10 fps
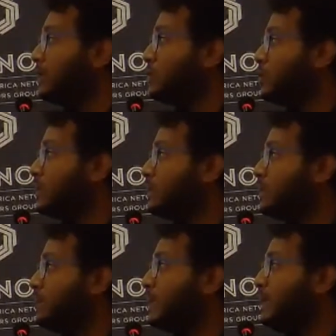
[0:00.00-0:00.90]
So
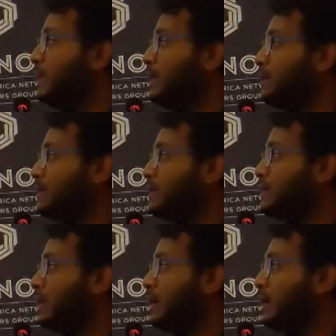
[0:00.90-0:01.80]
Wazimap is
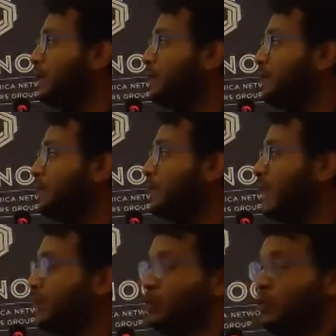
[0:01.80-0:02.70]

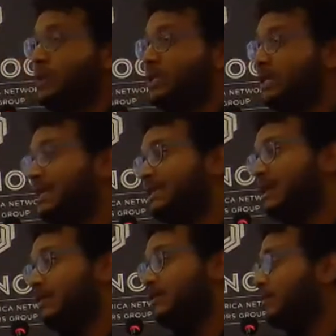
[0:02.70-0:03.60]
a tool which is
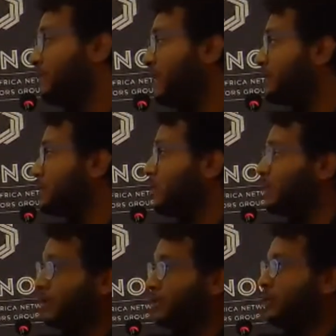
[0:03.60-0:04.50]
itself based on
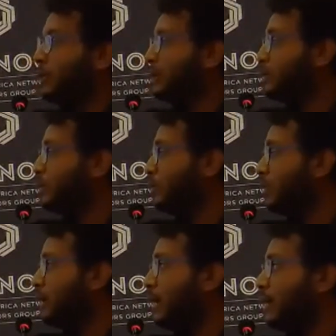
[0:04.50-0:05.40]
another one called